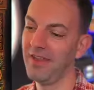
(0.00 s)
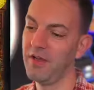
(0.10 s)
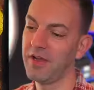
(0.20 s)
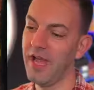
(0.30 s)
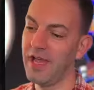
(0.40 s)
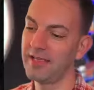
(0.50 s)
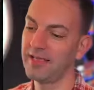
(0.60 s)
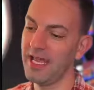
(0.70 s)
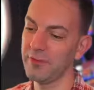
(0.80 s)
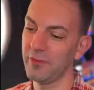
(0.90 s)
Okay, so
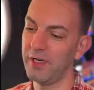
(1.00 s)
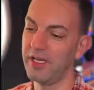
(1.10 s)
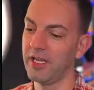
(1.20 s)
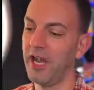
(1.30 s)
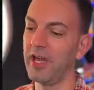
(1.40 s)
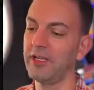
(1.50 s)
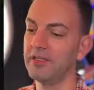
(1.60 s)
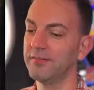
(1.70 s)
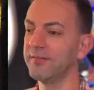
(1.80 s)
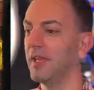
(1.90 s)
that's really good.
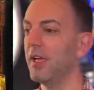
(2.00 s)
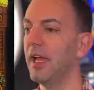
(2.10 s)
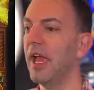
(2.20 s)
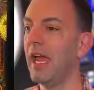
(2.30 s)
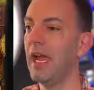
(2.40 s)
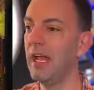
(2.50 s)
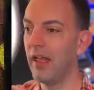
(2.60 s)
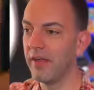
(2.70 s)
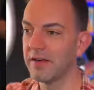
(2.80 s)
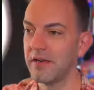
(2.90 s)

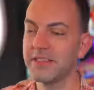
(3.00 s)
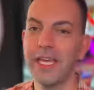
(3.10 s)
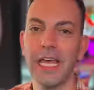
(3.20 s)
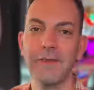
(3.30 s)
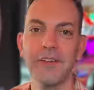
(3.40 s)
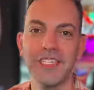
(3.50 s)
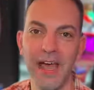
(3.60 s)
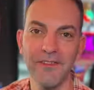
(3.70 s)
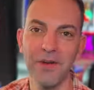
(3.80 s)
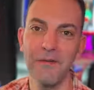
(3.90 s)
And there's our ticket for
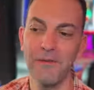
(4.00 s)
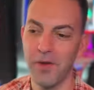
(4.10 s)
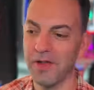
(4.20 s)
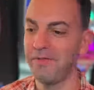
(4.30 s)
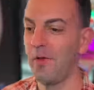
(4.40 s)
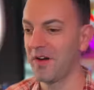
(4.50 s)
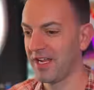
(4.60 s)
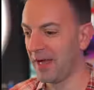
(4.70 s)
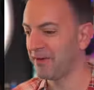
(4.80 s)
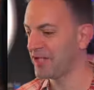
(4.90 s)
744.
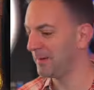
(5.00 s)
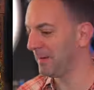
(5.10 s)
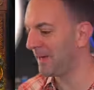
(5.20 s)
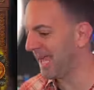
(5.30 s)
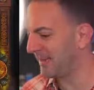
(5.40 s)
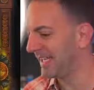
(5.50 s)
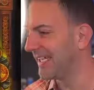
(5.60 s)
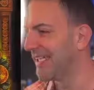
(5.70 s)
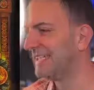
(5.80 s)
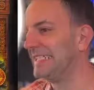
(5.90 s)
Coming to me, baby!
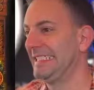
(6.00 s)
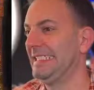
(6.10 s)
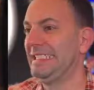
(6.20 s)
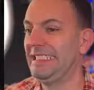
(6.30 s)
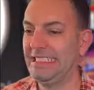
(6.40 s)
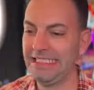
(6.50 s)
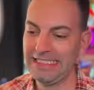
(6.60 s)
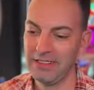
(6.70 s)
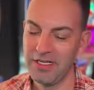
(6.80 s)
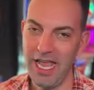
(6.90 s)

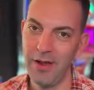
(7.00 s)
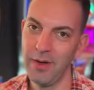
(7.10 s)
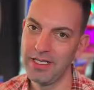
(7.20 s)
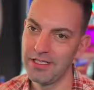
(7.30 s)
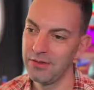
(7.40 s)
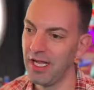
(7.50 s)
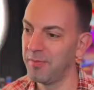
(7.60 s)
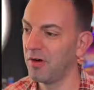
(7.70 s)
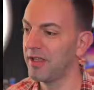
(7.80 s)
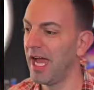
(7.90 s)
Okay, we need to do a lot
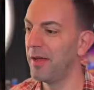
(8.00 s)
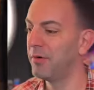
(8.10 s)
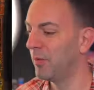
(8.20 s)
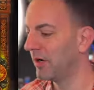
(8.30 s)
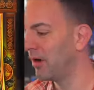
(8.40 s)
more of that, but we're